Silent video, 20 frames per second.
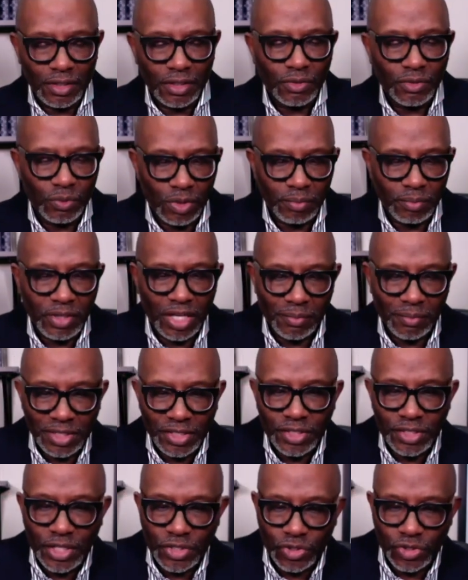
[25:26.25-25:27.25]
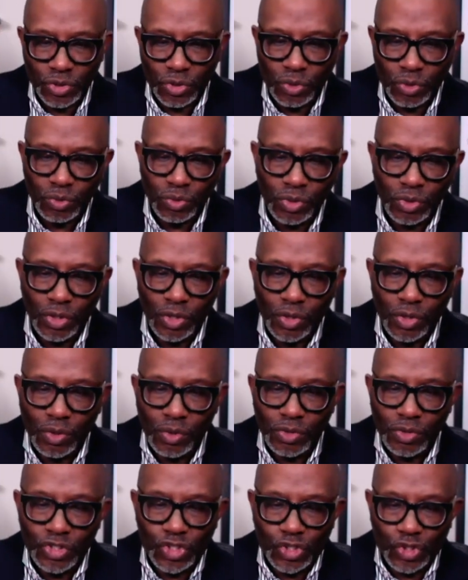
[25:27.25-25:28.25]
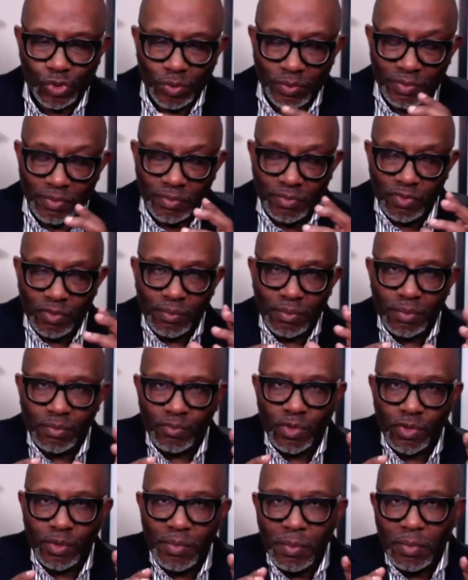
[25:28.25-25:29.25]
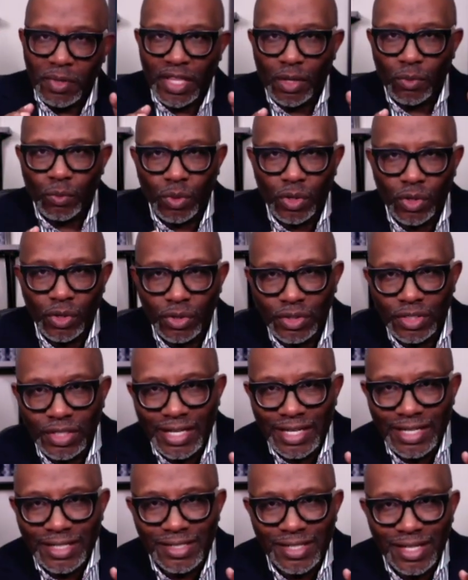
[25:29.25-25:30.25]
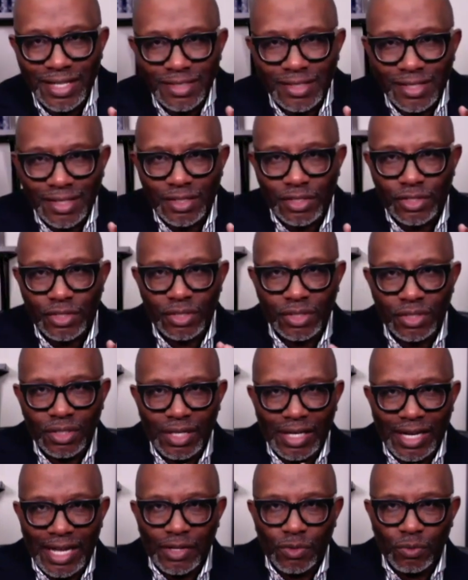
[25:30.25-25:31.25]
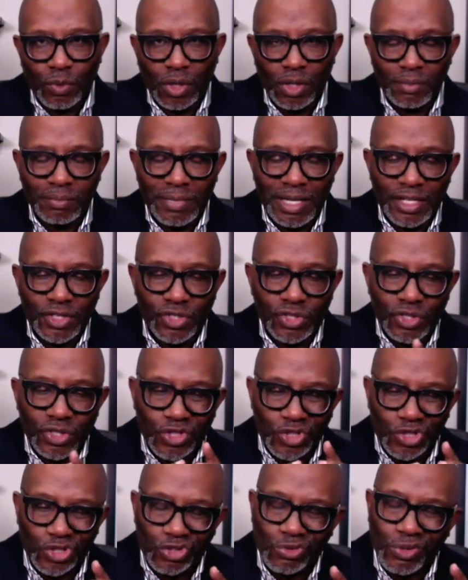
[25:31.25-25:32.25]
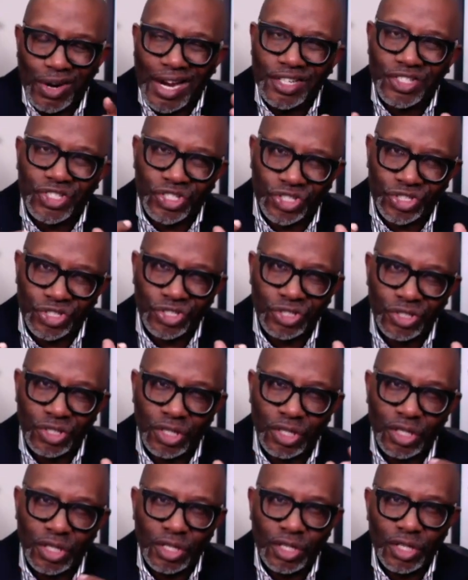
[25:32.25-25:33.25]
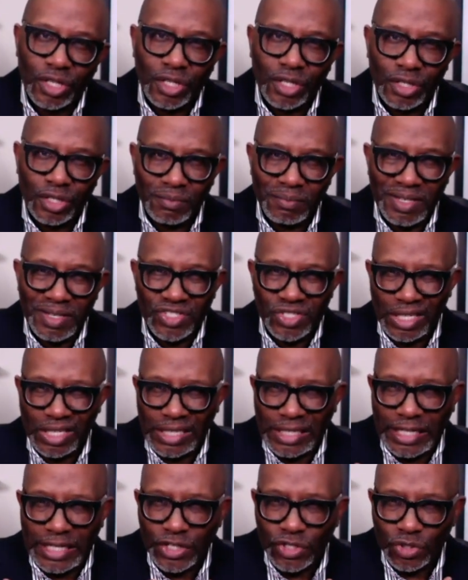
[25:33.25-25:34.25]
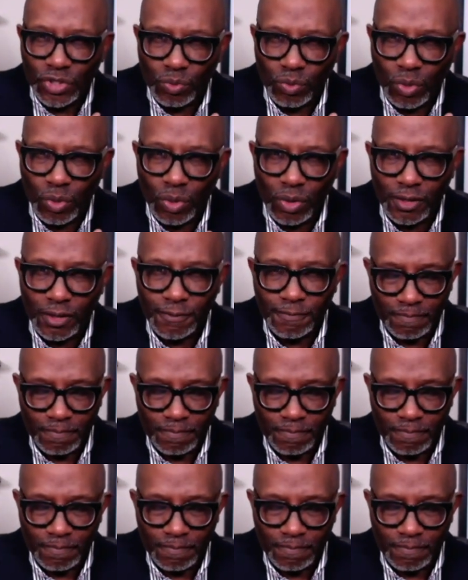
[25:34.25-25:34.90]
You want to become intentional remember that word intentus latin word means to stretch means to lean toward.